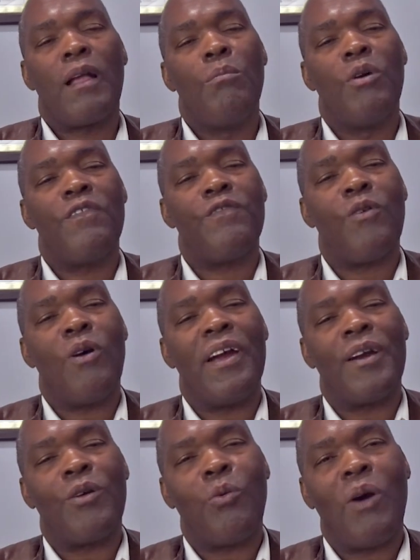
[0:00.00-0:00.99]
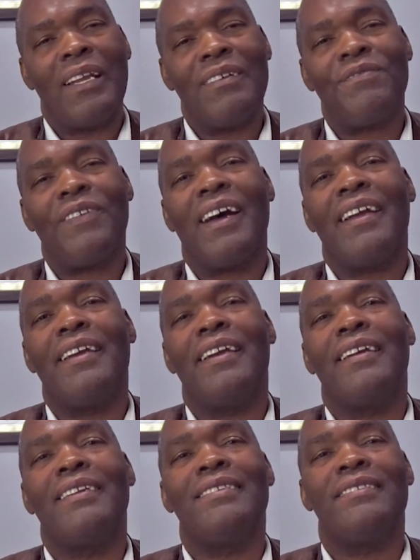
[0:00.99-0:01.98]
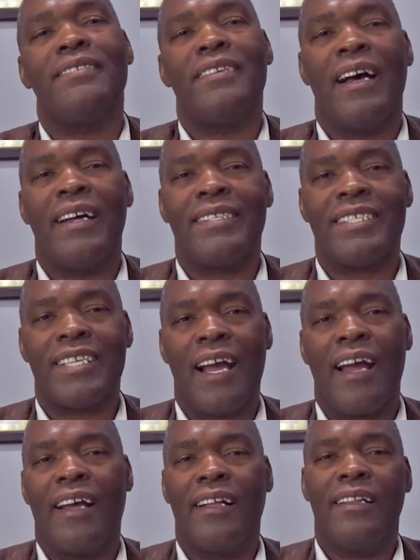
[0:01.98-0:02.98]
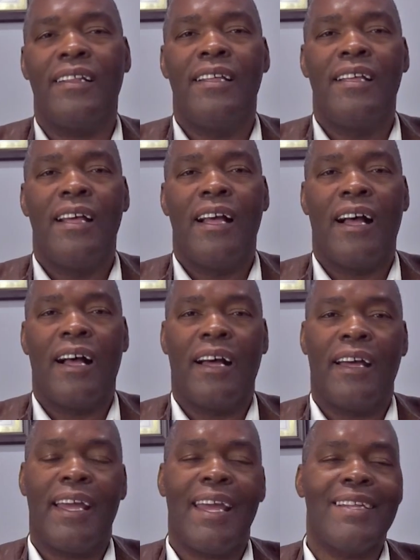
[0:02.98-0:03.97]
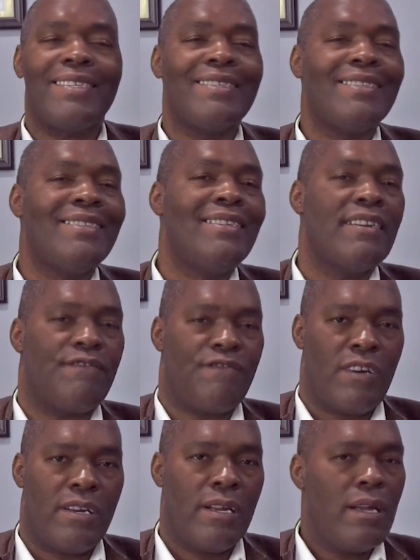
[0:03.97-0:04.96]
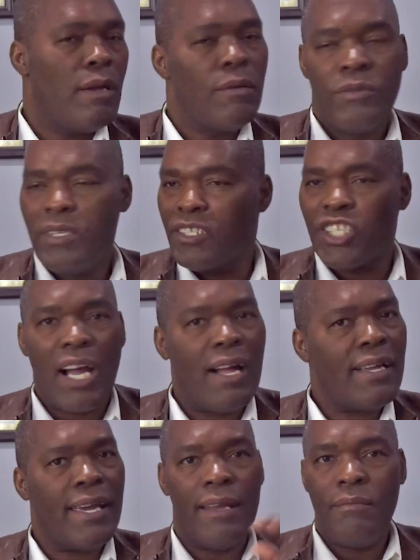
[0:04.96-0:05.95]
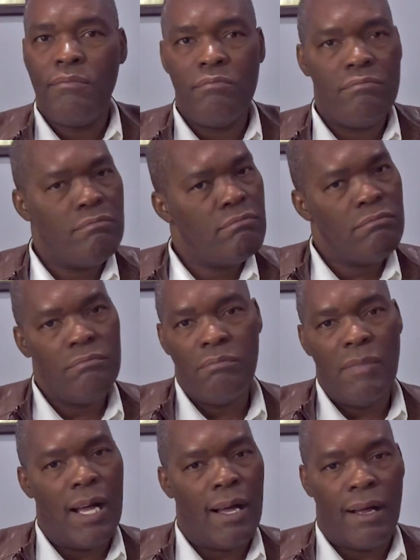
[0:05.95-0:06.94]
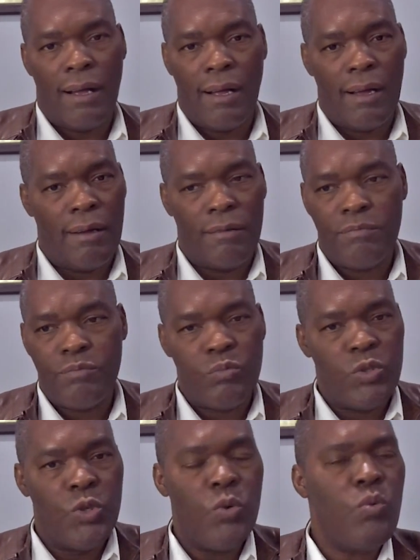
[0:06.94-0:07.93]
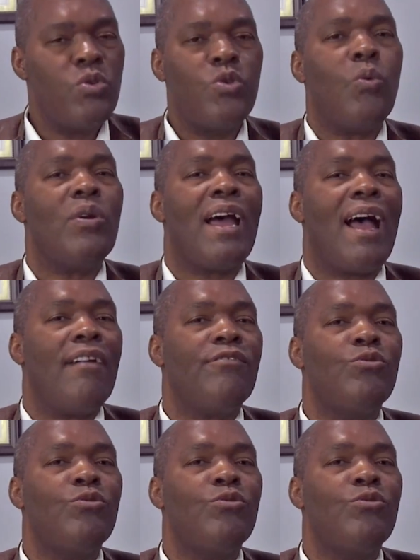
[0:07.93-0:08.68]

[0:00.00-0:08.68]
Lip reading: But for a qualifying child, it's different. The child can, you don't have